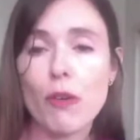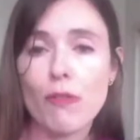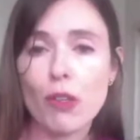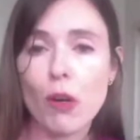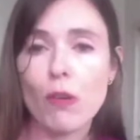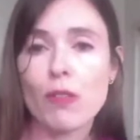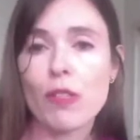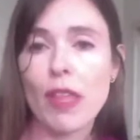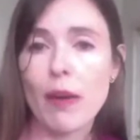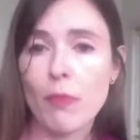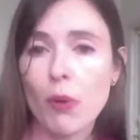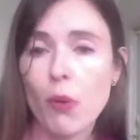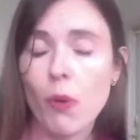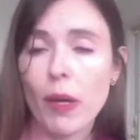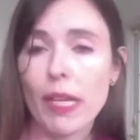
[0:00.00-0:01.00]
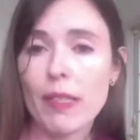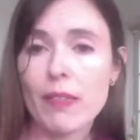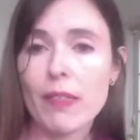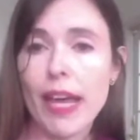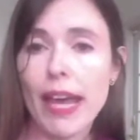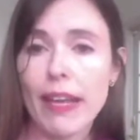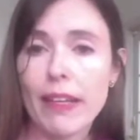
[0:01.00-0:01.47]
got to that
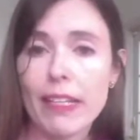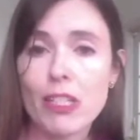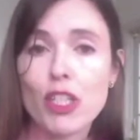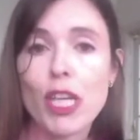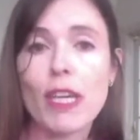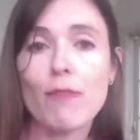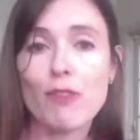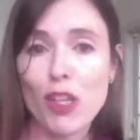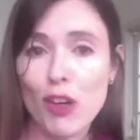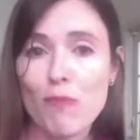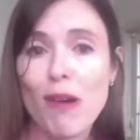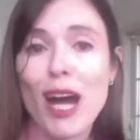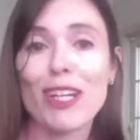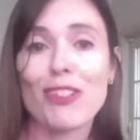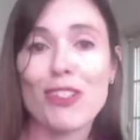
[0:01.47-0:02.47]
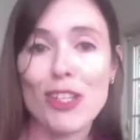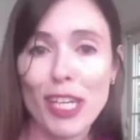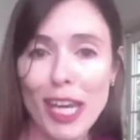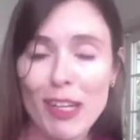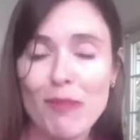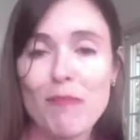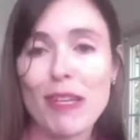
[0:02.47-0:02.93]
point and achieved so much to
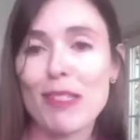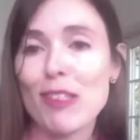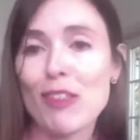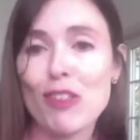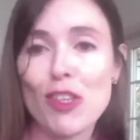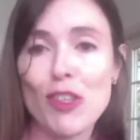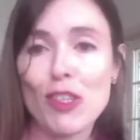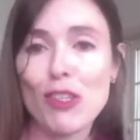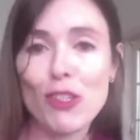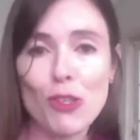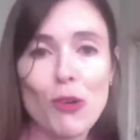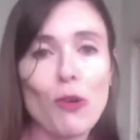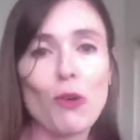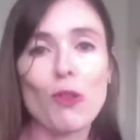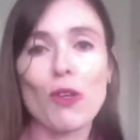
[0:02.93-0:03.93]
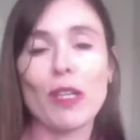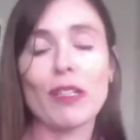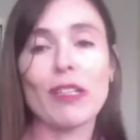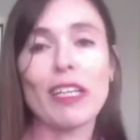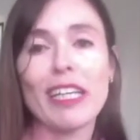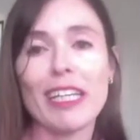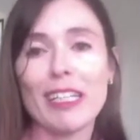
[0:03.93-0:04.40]
get admitted to the school that